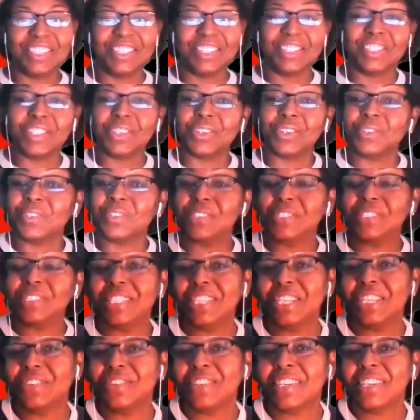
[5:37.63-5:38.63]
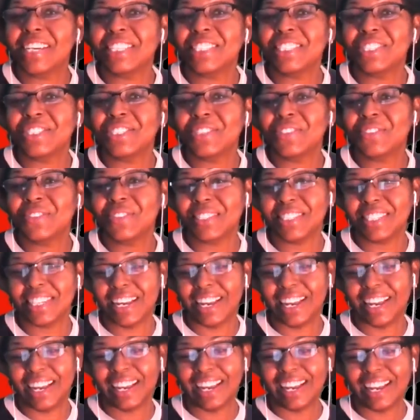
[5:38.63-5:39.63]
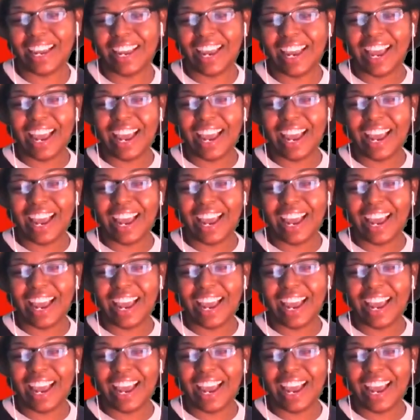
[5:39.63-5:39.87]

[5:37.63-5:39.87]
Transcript: So see you next Tuesday.